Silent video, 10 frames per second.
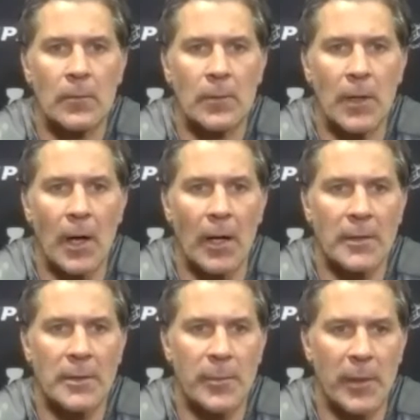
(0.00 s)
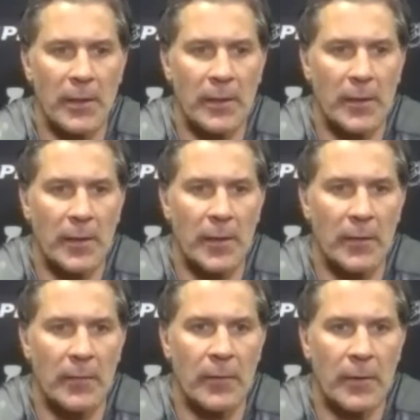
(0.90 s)
Yeah, I expect
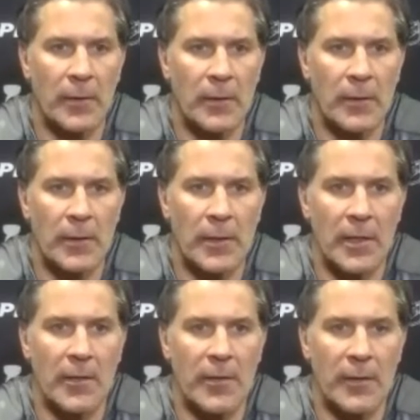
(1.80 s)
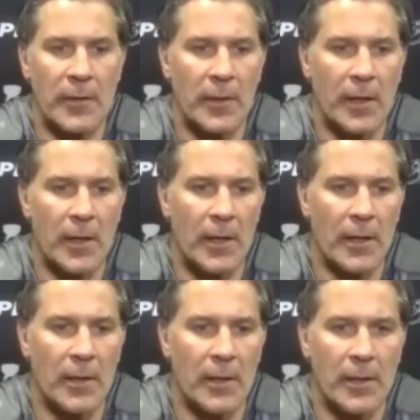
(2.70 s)
Nathan
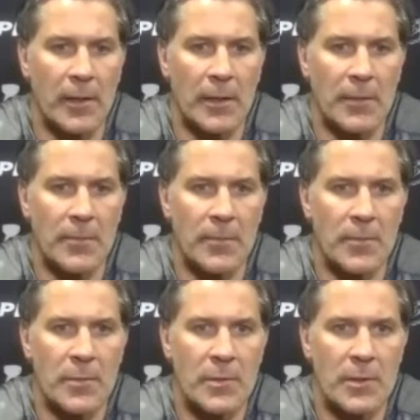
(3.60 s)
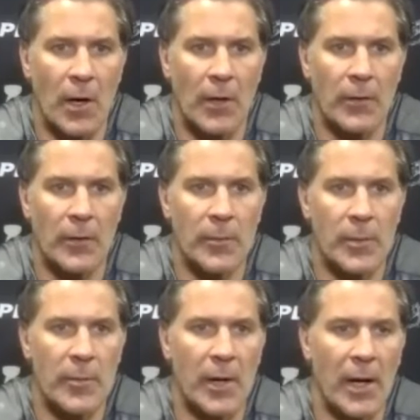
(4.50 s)
and Sauter to
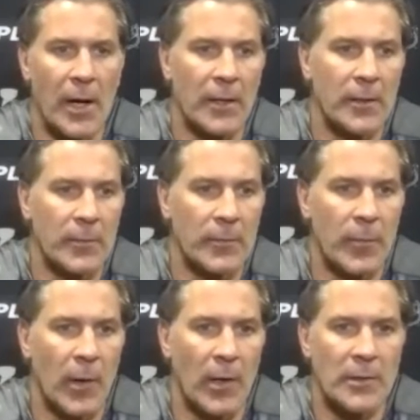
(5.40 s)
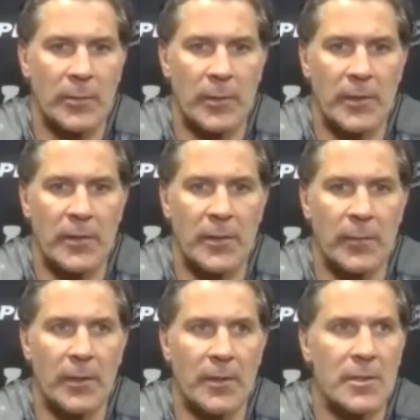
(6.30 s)
be back, possibly
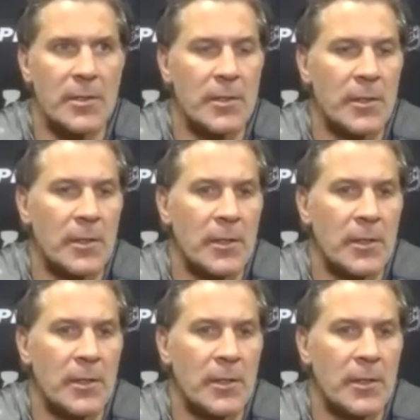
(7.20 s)
Timmins.